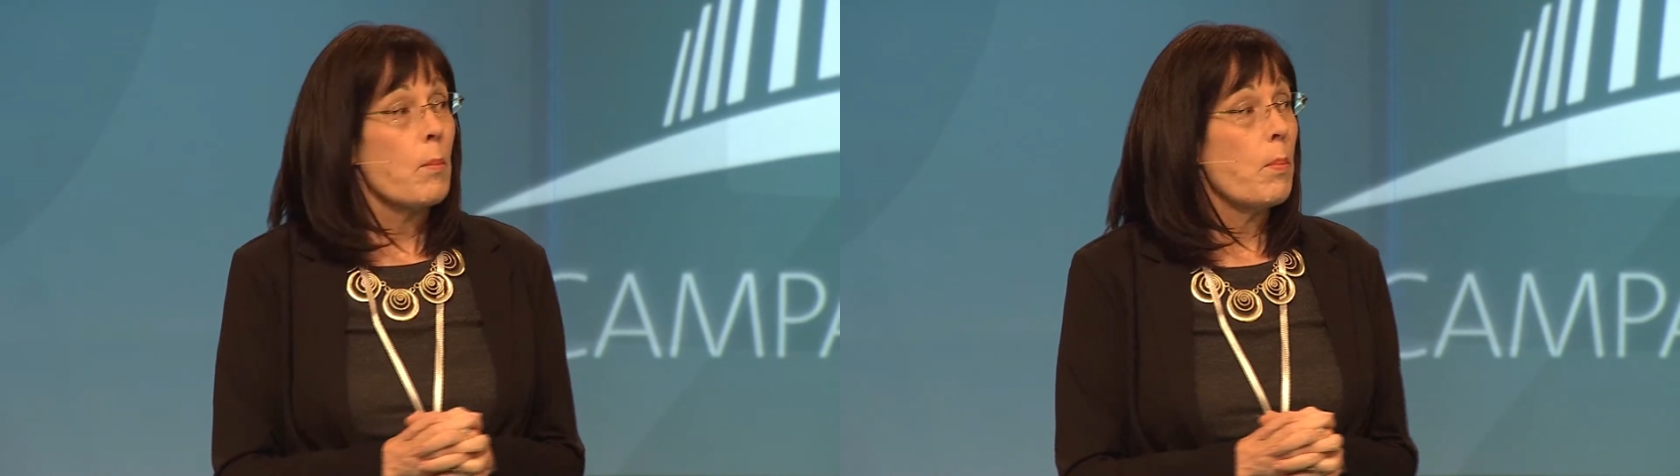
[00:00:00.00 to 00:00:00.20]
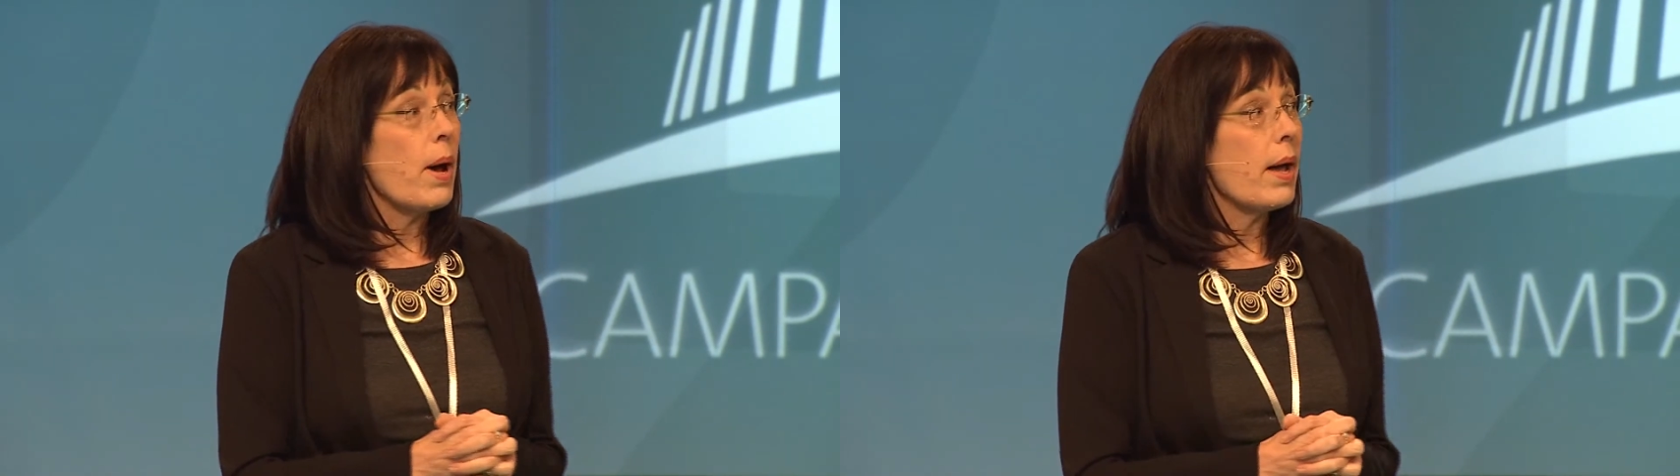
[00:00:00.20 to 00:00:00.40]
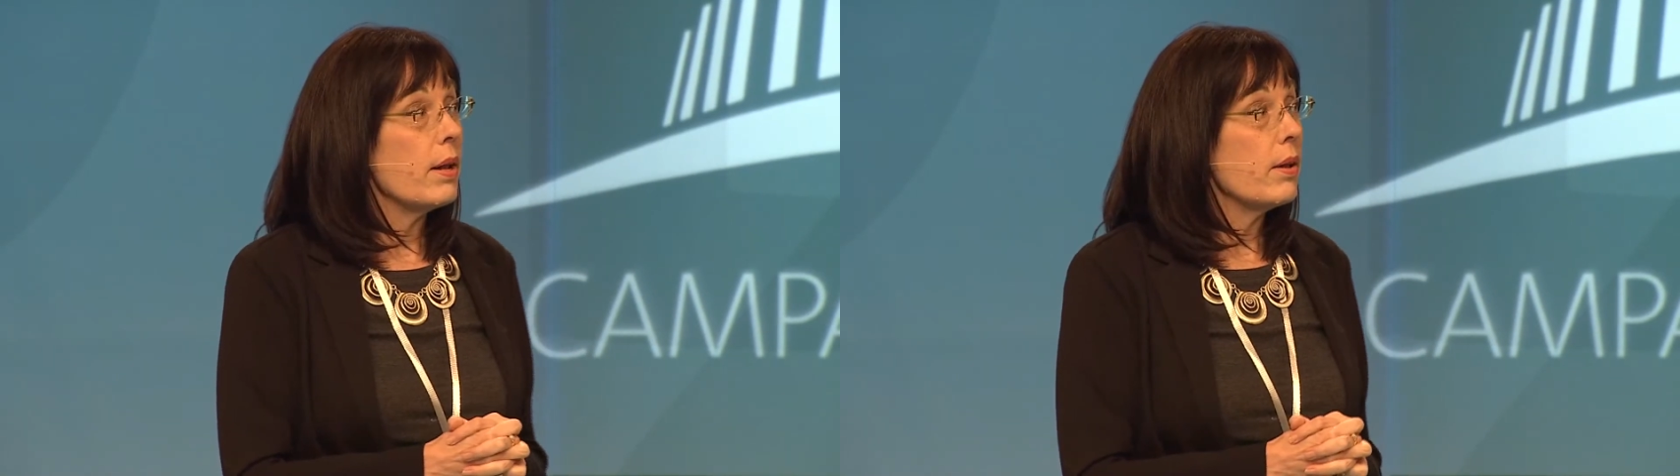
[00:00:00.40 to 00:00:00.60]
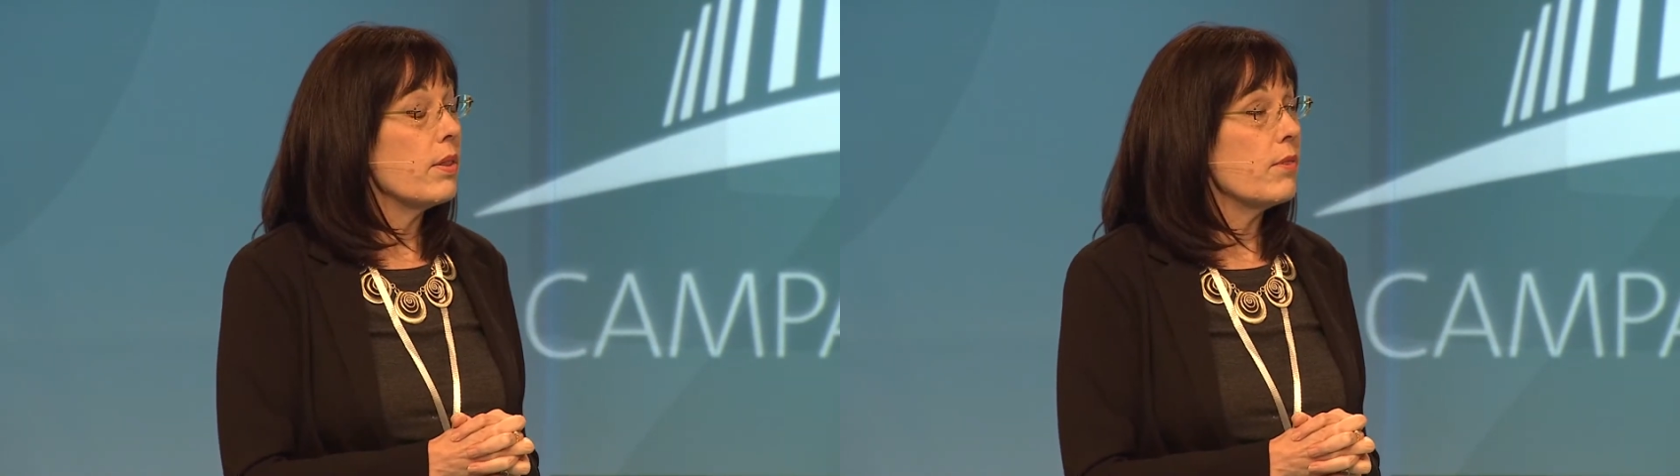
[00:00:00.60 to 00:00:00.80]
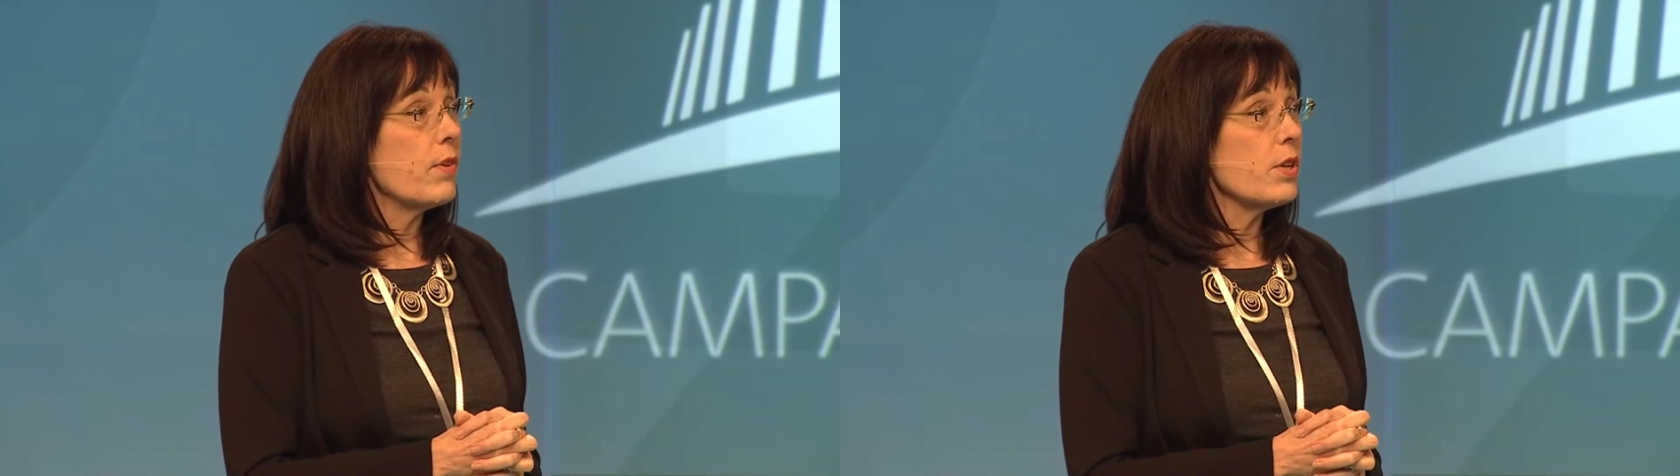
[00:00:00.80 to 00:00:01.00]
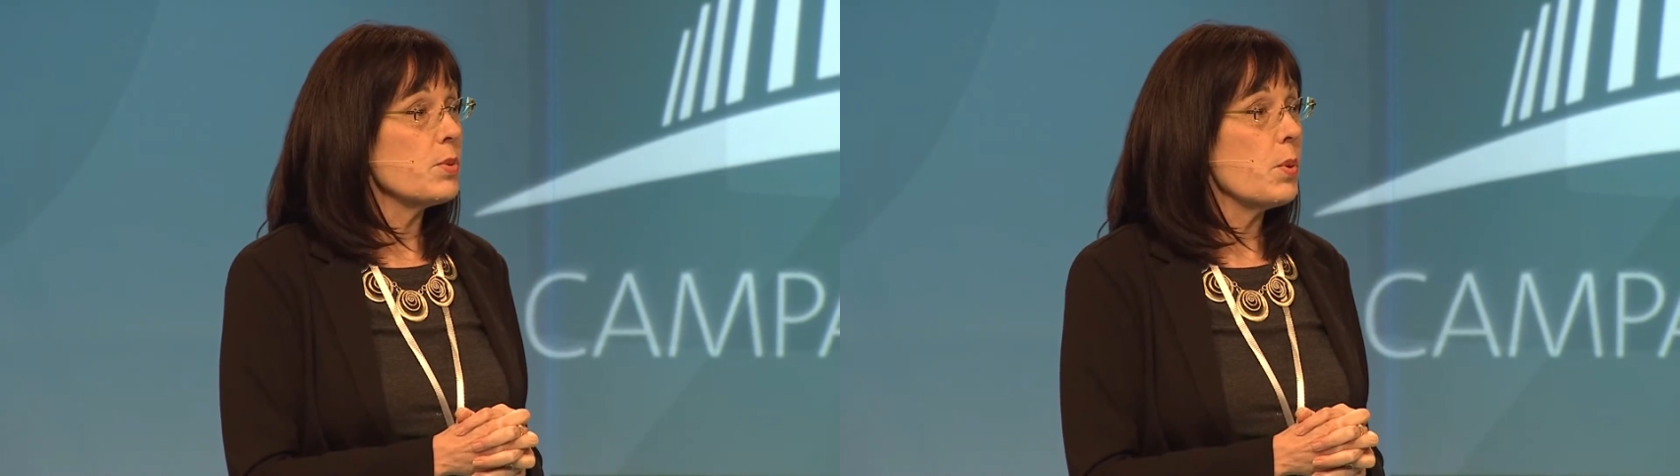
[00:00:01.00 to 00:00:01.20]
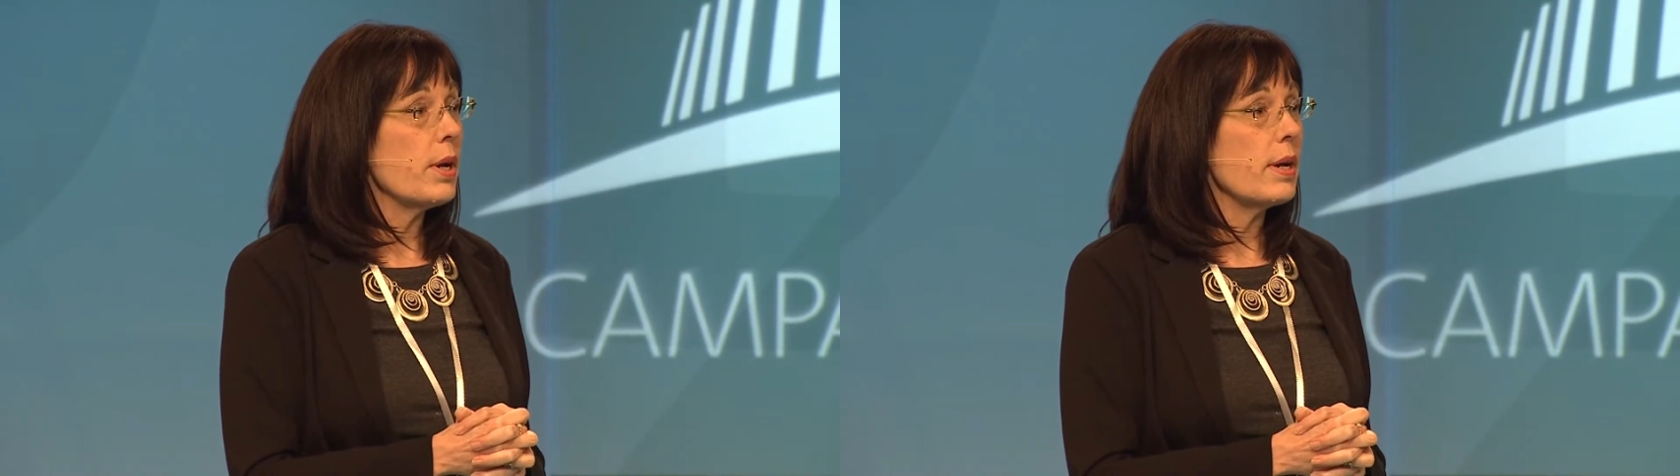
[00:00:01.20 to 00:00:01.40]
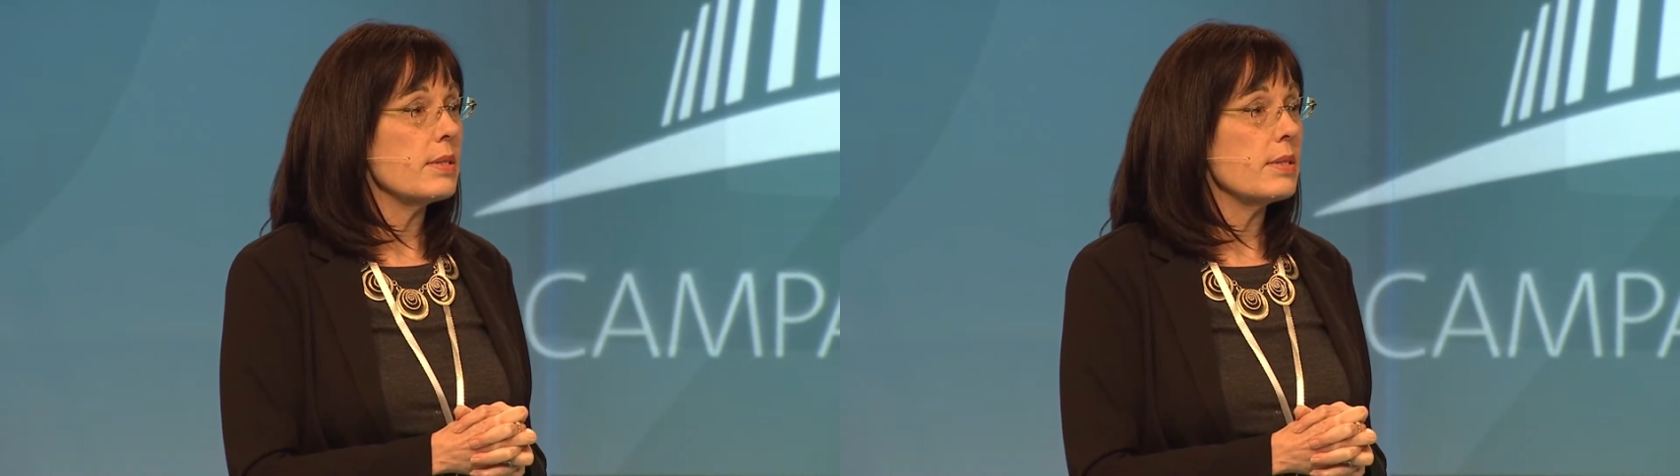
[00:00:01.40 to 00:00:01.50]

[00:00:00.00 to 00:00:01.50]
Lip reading: But the first one